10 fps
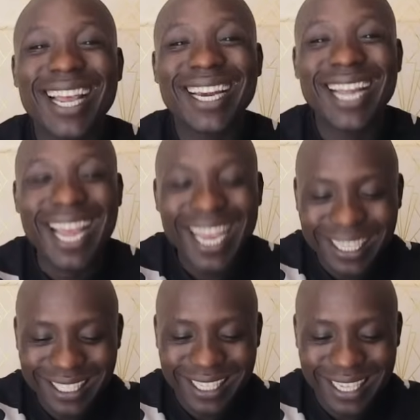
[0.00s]
and
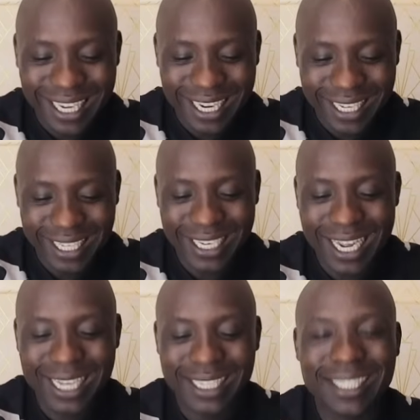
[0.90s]
SDA
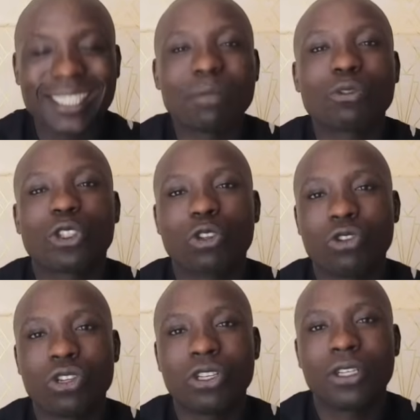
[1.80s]
leader
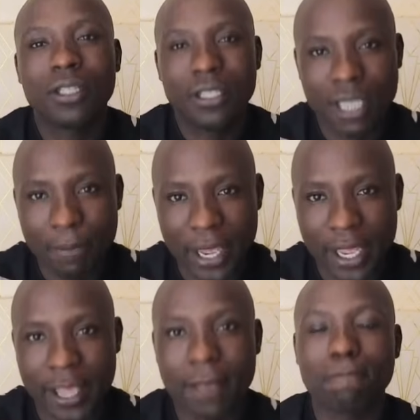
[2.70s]
Samson
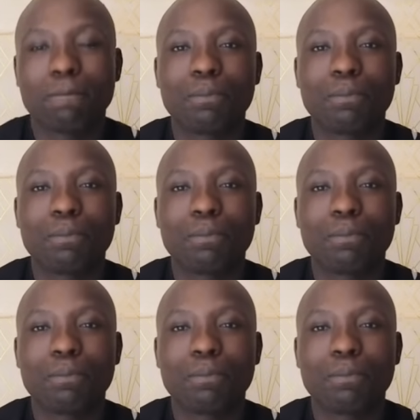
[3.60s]
Nyaberi.